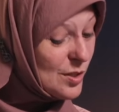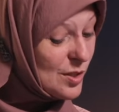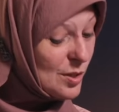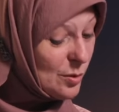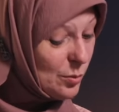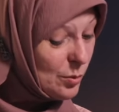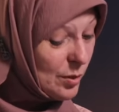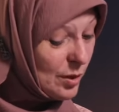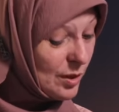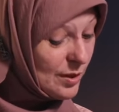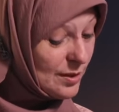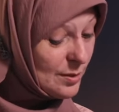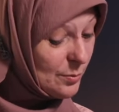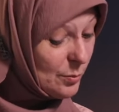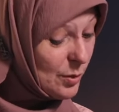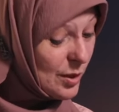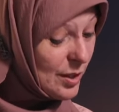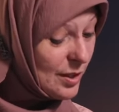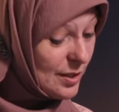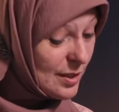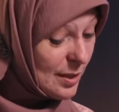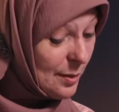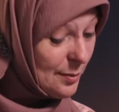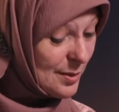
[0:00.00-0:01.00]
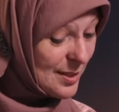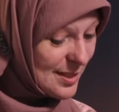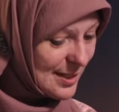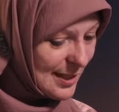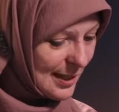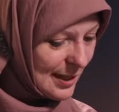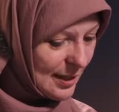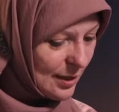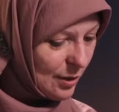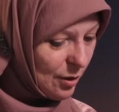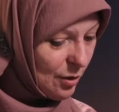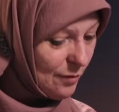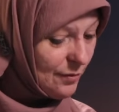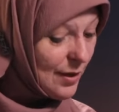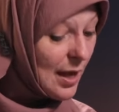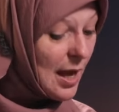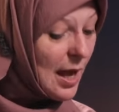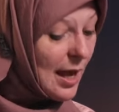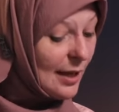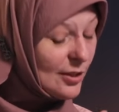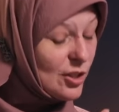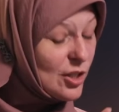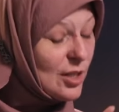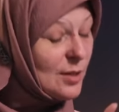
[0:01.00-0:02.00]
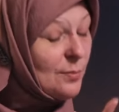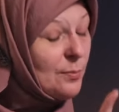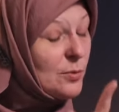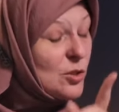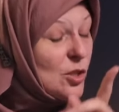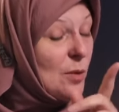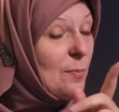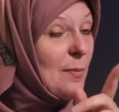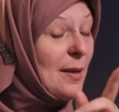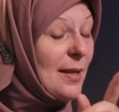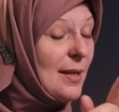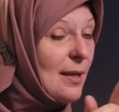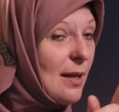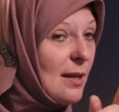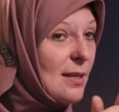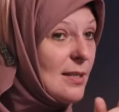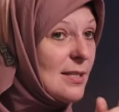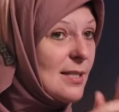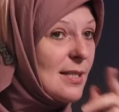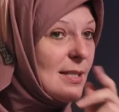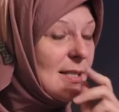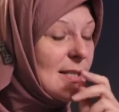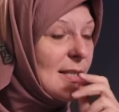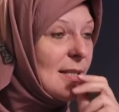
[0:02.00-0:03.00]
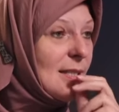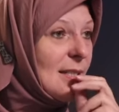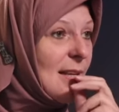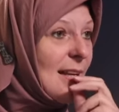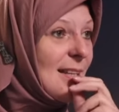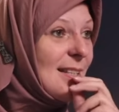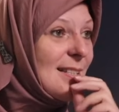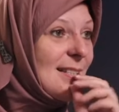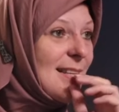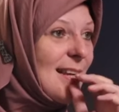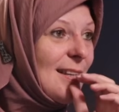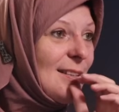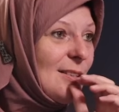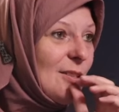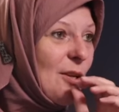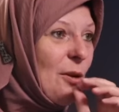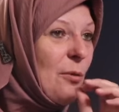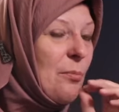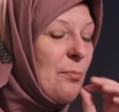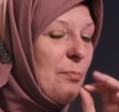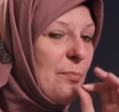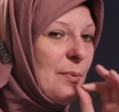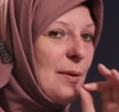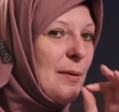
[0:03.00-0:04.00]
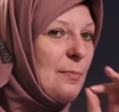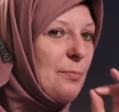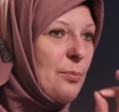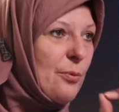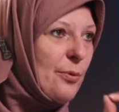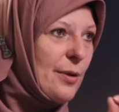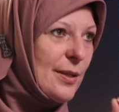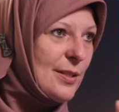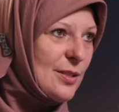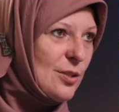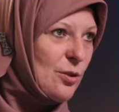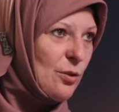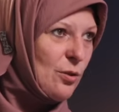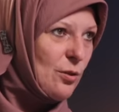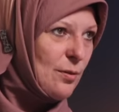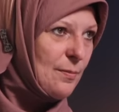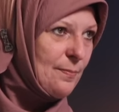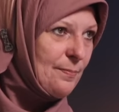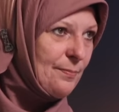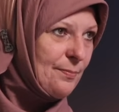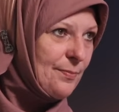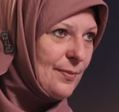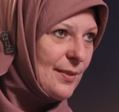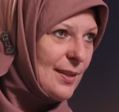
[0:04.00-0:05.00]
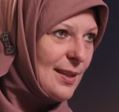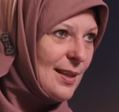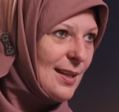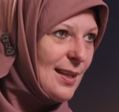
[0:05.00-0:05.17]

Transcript: was the word, word brittle, i was thinking right. of to, to my young sisters i'd say don't be brittle mm.